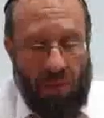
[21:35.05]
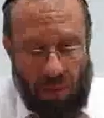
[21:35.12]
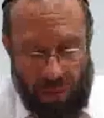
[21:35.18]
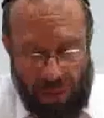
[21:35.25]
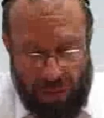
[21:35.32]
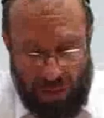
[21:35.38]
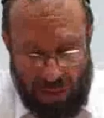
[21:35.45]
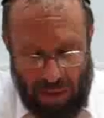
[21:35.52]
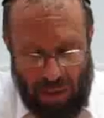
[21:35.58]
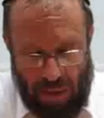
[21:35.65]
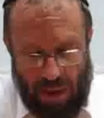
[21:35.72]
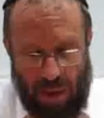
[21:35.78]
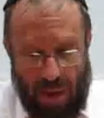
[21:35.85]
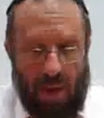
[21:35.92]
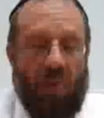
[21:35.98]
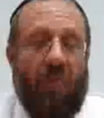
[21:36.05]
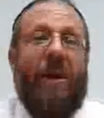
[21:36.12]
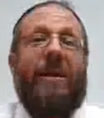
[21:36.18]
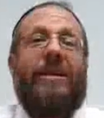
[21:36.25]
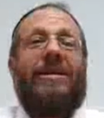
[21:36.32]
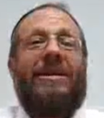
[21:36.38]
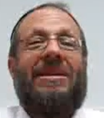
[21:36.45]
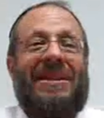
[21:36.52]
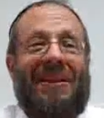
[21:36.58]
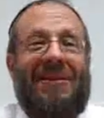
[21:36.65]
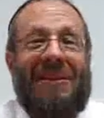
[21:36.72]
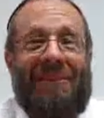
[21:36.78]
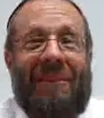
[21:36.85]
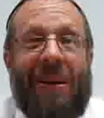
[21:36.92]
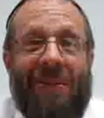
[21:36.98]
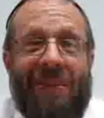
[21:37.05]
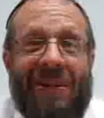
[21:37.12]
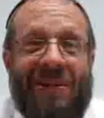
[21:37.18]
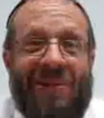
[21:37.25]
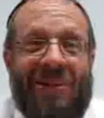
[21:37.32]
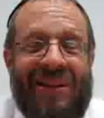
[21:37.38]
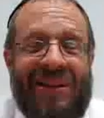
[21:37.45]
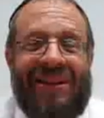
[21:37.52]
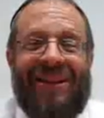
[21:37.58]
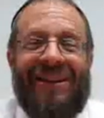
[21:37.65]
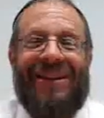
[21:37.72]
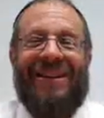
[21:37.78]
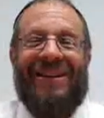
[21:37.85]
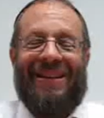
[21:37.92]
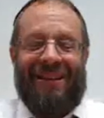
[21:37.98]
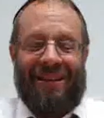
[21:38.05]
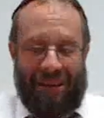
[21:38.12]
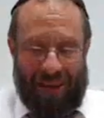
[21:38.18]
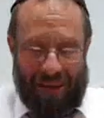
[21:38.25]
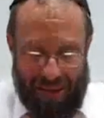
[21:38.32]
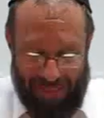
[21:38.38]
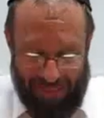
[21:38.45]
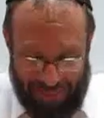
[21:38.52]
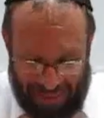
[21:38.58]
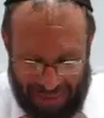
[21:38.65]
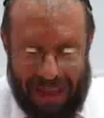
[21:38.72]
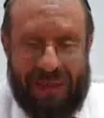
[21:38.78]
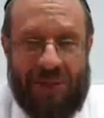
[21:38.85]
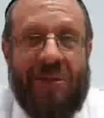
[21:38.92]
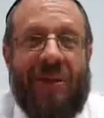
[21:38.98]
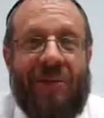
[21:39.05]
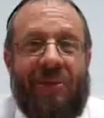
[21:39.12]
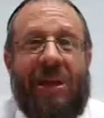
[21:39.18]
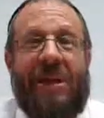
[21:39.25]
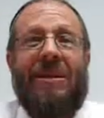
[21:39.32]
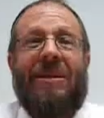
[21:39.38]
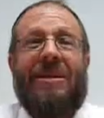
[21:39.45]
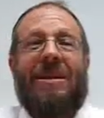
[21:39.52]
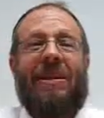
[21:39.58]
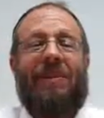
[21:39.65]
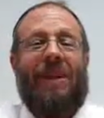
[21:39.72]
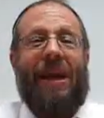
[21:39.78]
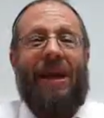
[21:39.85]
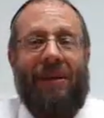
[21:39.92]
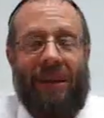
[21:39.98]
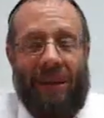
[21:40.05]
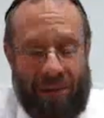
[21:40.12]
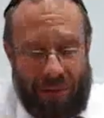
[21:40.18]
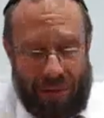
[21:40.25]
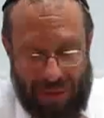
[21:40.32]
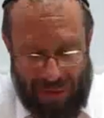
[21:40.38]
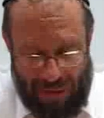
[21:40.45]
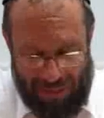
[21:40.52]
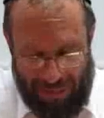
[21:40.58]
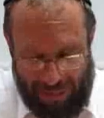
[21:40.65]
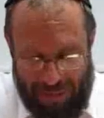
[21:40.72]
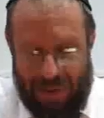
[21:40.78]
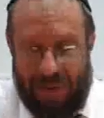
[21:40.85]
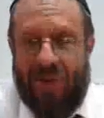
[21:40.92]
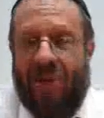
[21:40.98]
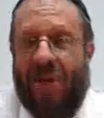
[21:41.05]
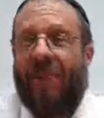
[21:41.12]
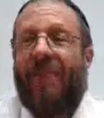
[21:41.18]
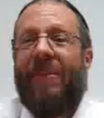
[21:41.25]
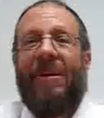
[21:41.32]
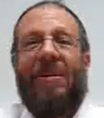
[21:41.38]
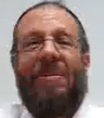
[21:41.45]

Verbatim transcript: which awaits to still be published in um, the lectures of Genesis, the Blau lectures, and Mitzvah Shem.